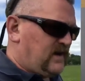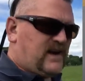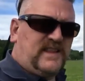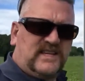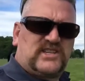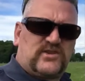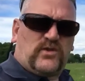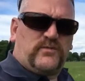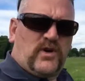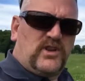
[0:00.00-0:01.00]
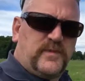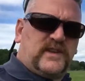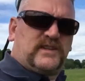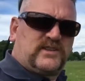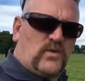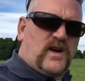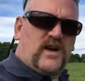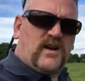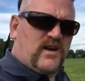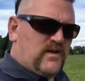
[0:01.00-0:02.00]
And these stone monuments were